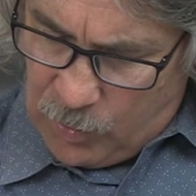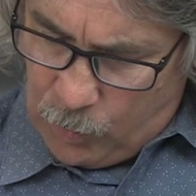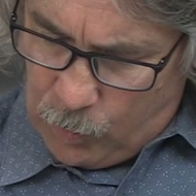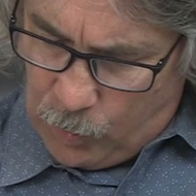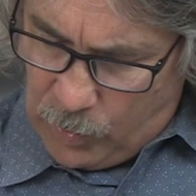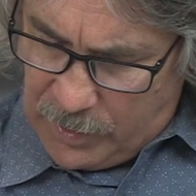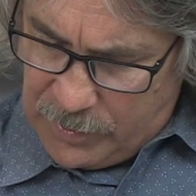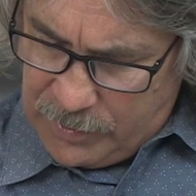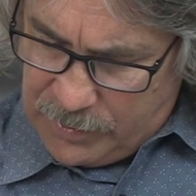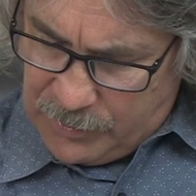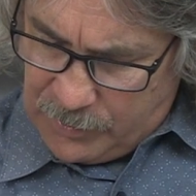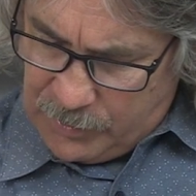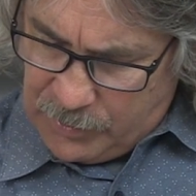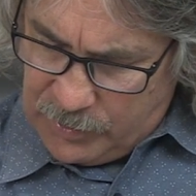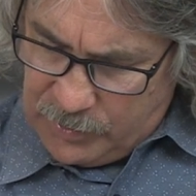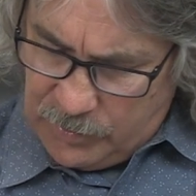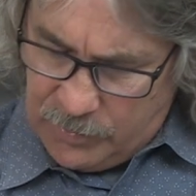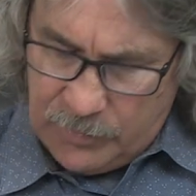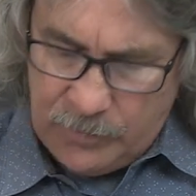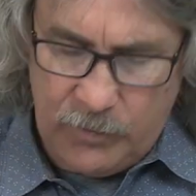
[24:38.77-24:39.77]

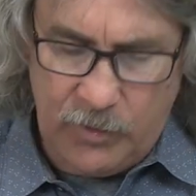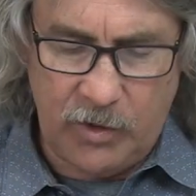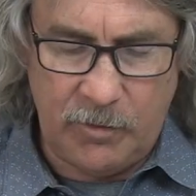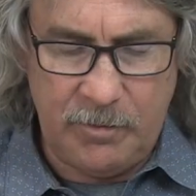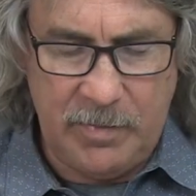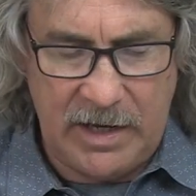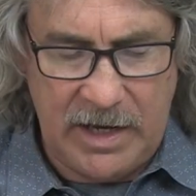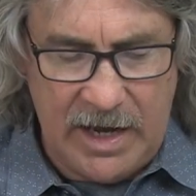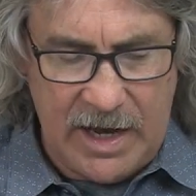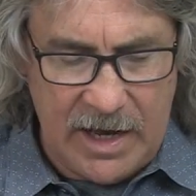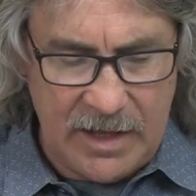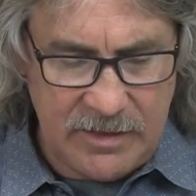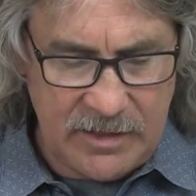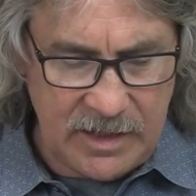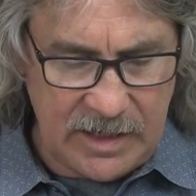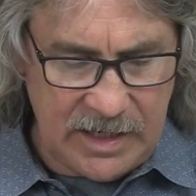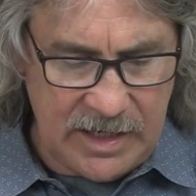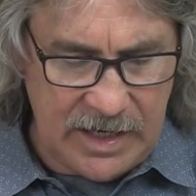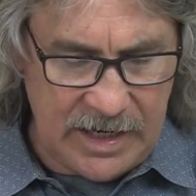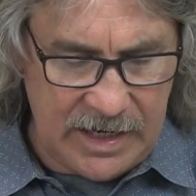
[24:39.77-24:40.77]
1/3 will be at
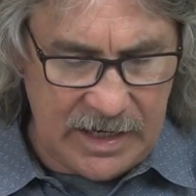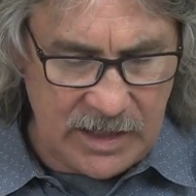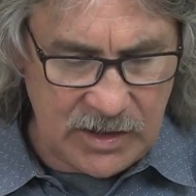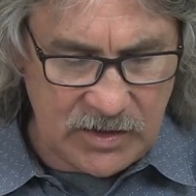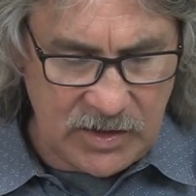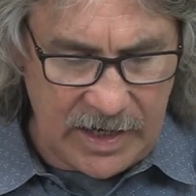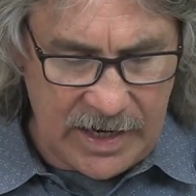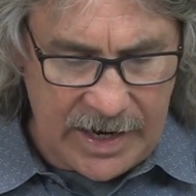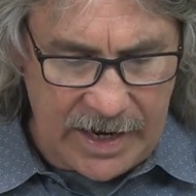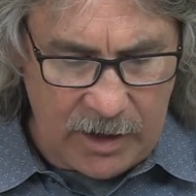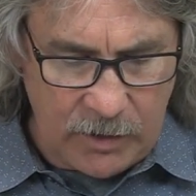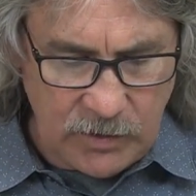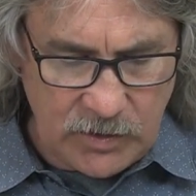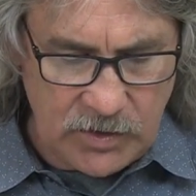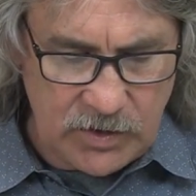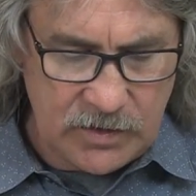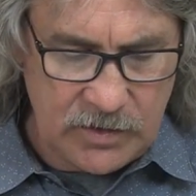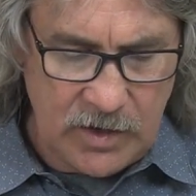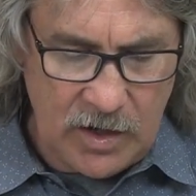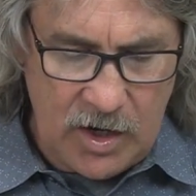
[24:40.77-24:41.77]
the king's
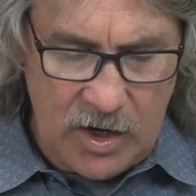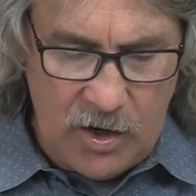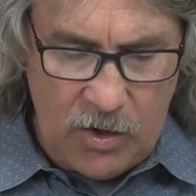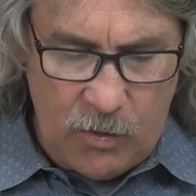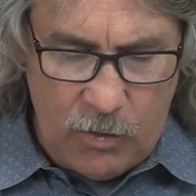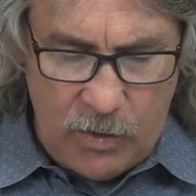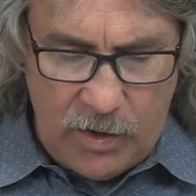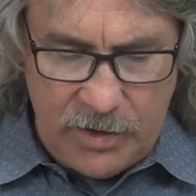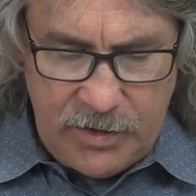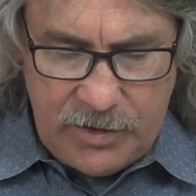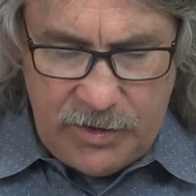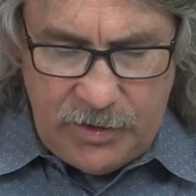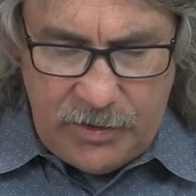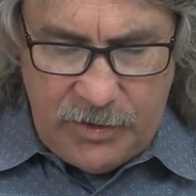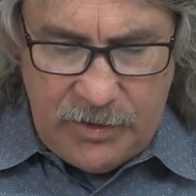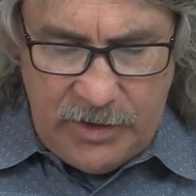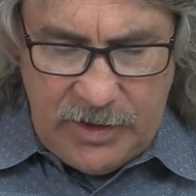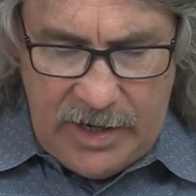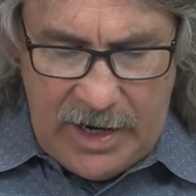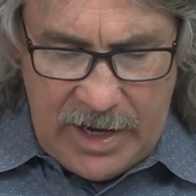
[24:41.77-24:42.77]
house,
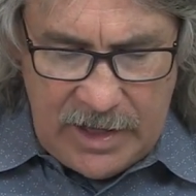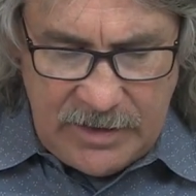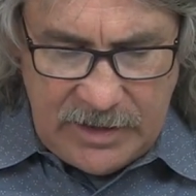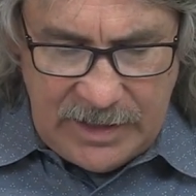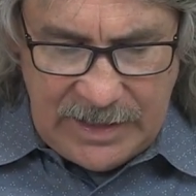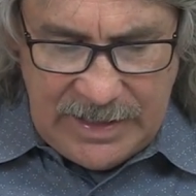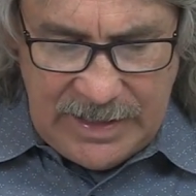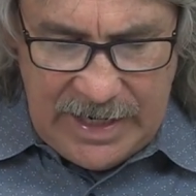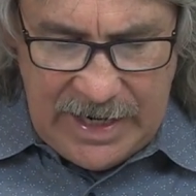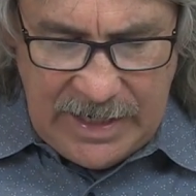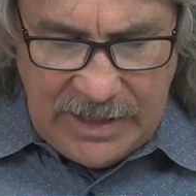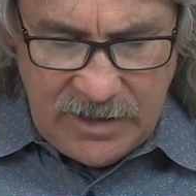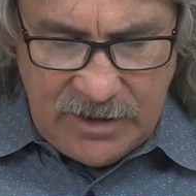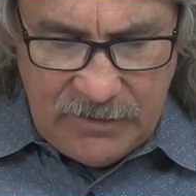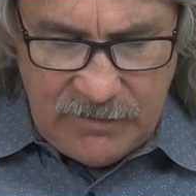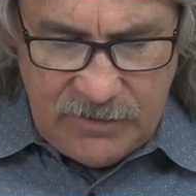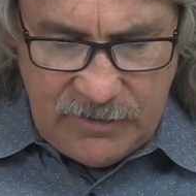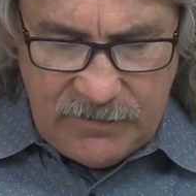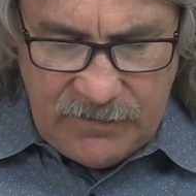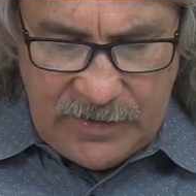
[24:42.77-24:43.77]
1/3 at the gate
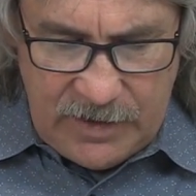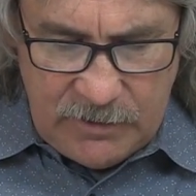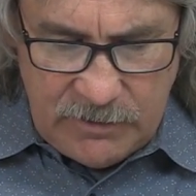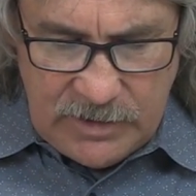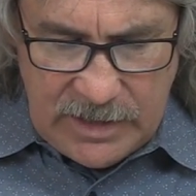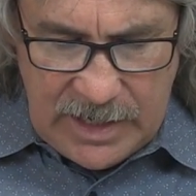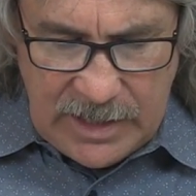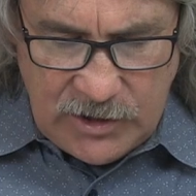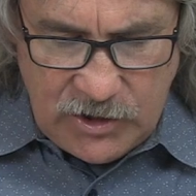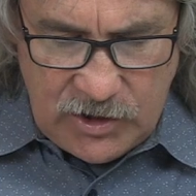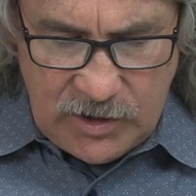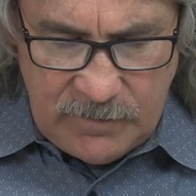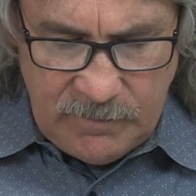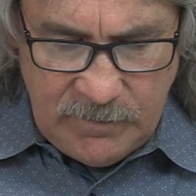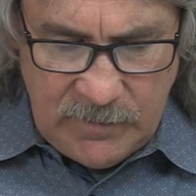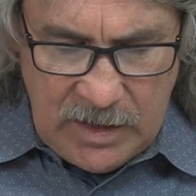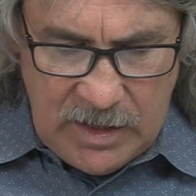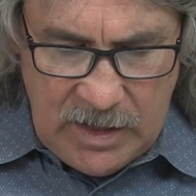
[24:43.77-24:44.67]
of the foundation,